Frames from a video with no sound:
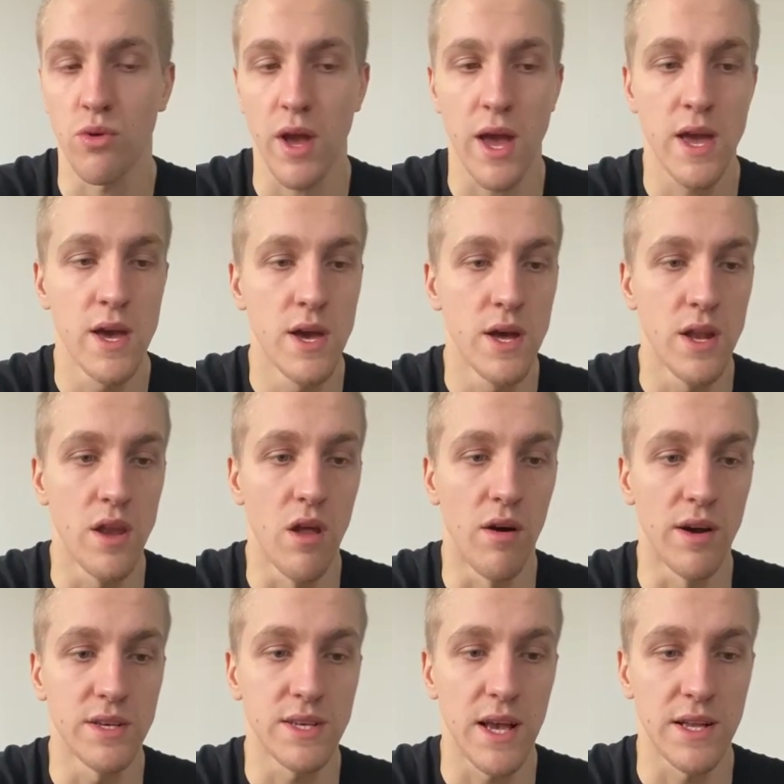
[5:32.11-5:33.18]
Okay,
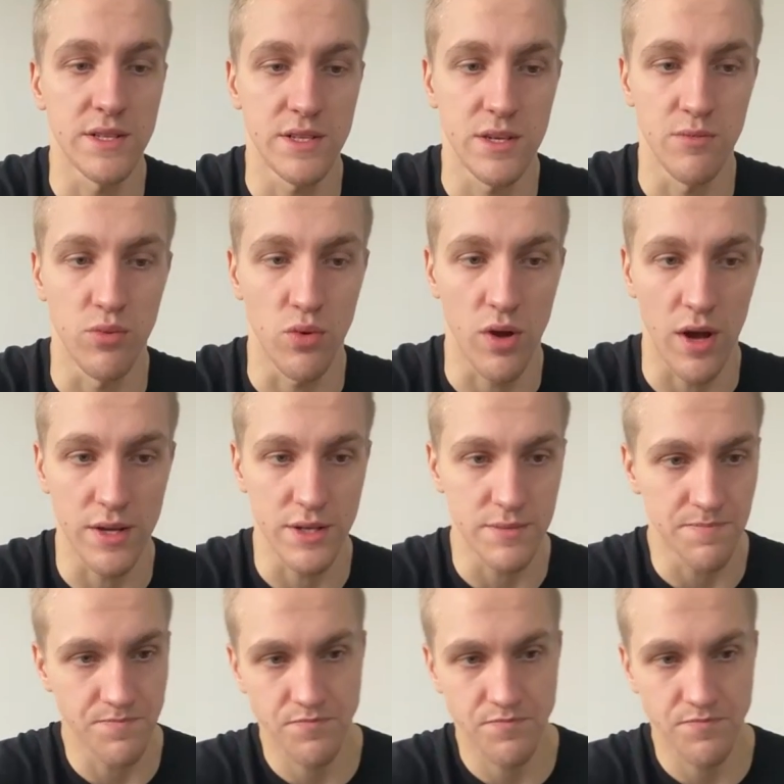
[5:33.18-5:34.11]
nice and simple, guys.